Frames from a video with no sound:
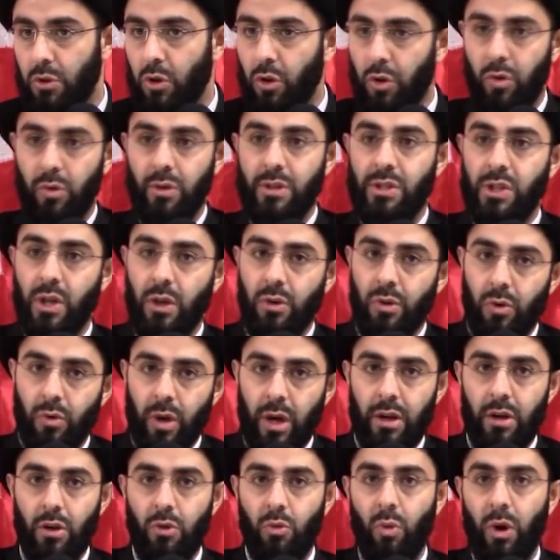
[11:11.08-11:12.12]
Go to a
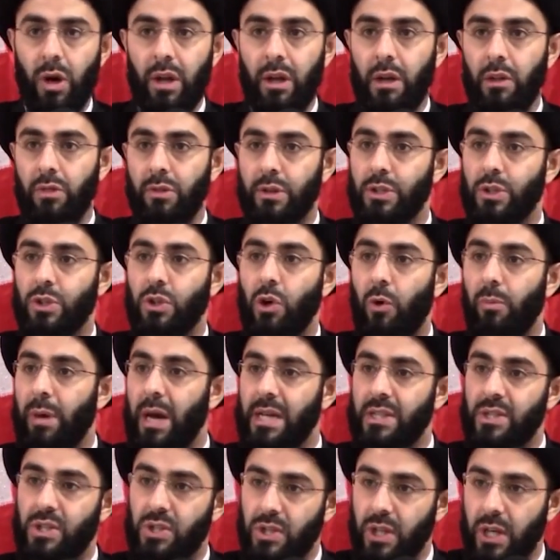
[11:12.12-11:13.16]
segregated wedding, there's no
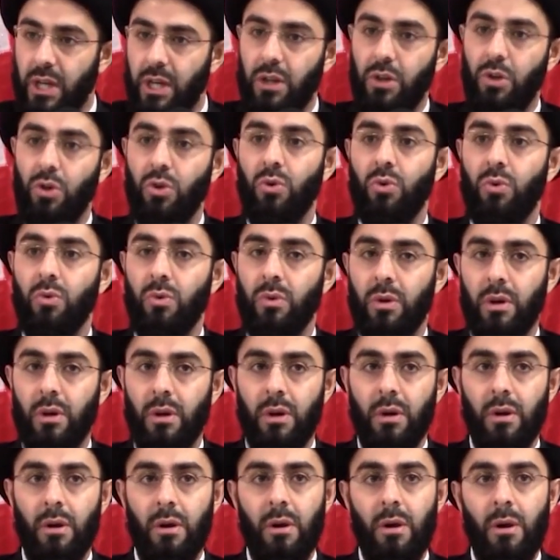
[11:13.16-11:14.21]
man seeing you.
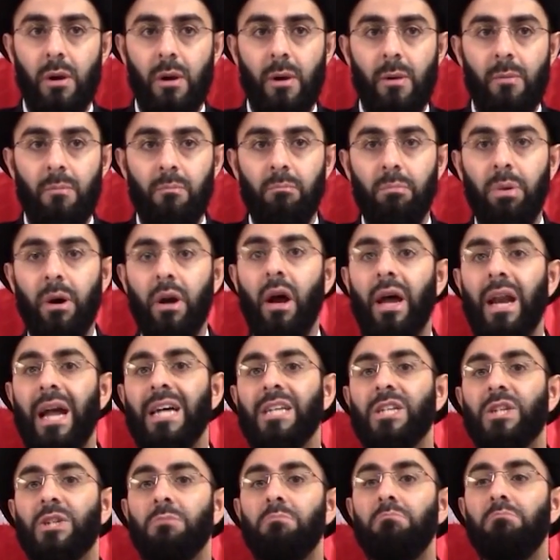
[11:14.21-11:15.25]
Put on
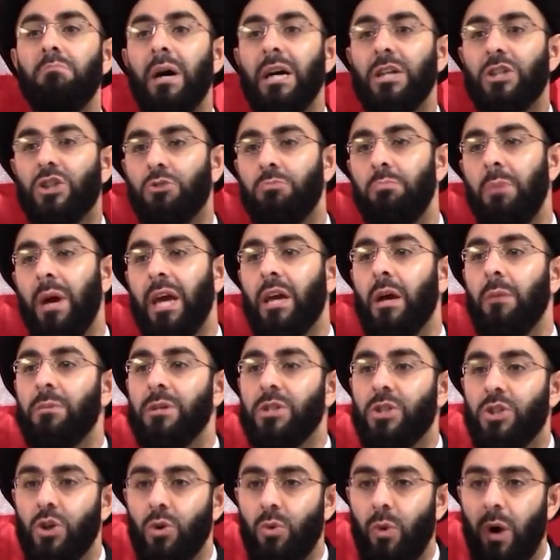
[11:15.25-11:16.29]
as much makeup
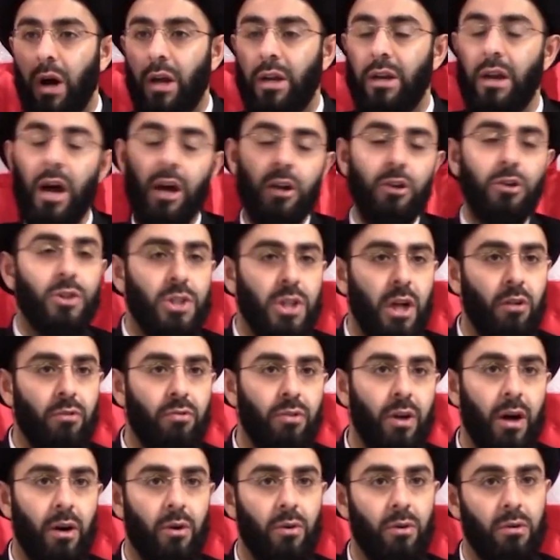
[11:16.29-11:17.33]
as you want, knock yourself
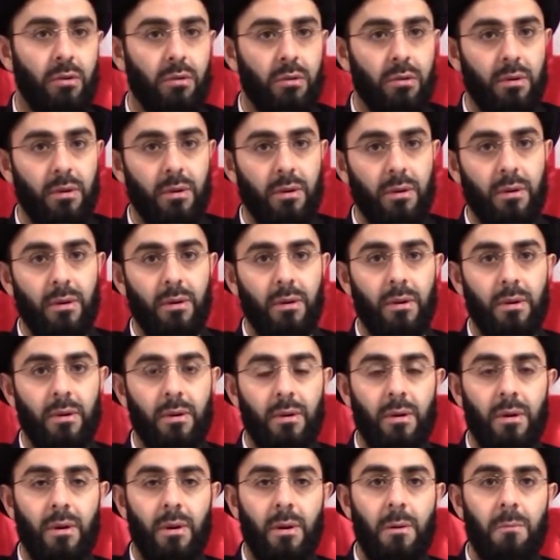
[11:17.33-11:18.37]
out.
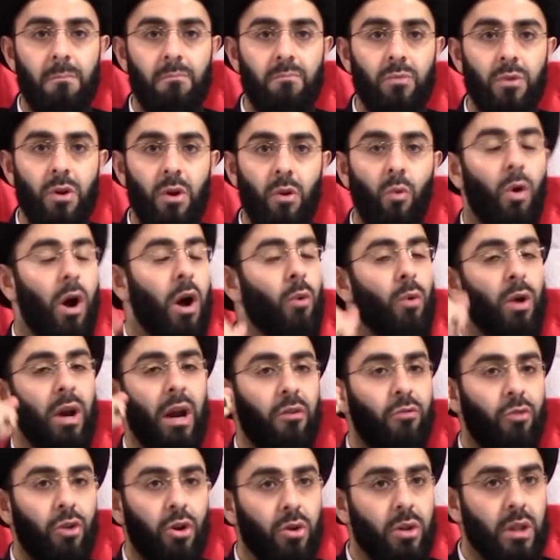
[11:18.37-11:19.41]
Wear
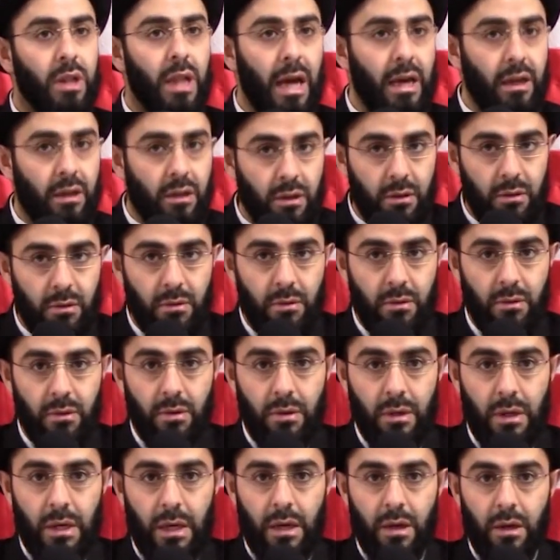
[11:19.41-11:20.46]
whatever you'd like.
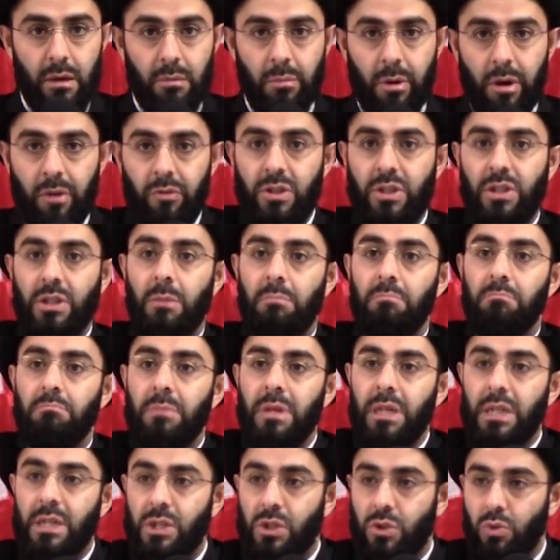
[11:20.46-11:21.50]
But if it's a
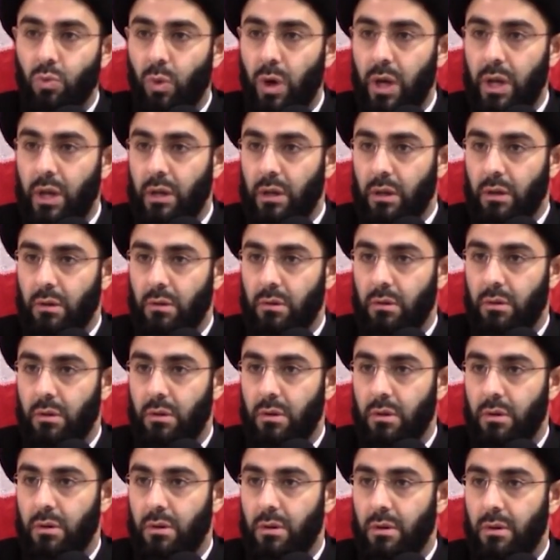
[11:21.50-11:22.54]
mixed wedding,
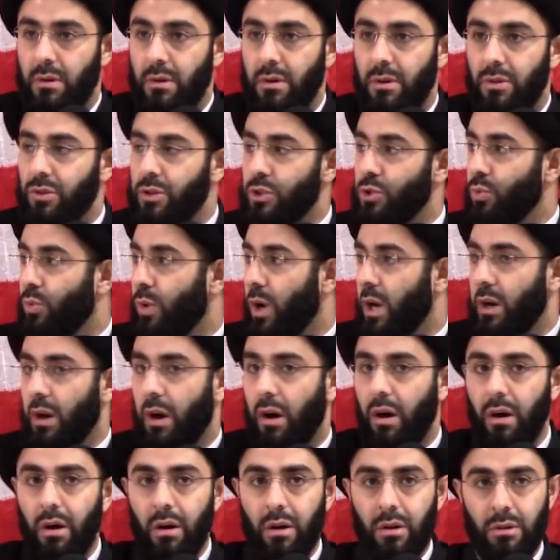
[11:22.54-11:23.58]
there's one
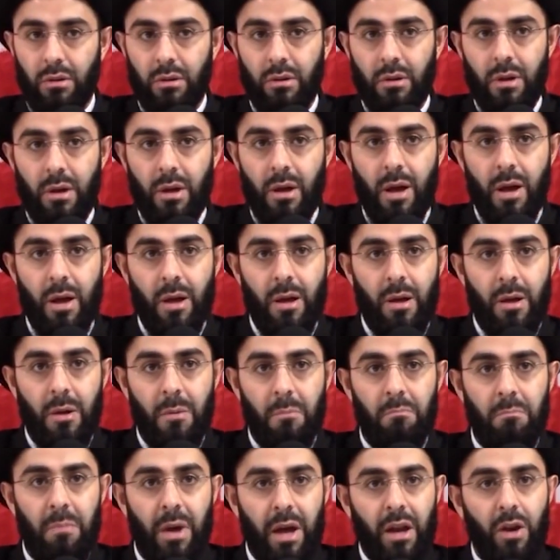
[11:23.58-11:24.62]
hall,
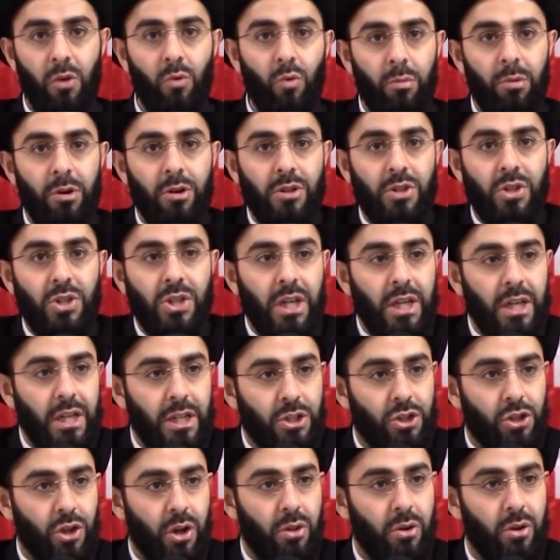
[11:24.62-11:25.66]
Men and women are seeing
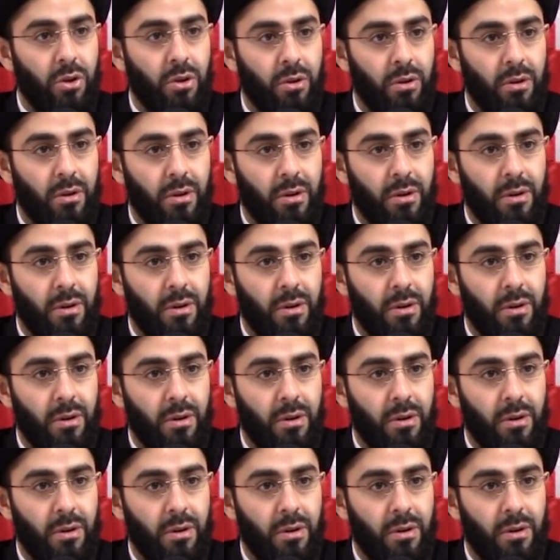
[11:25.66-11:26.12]
each other.